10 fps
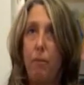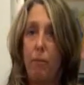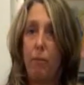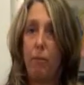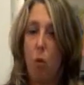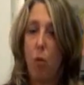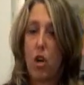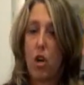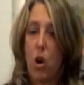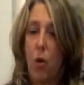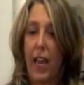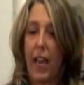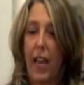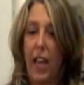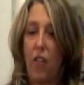What we're doing
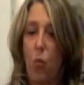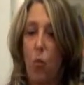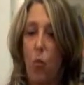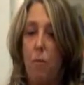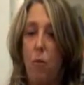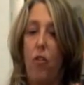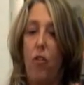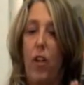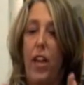is we're moving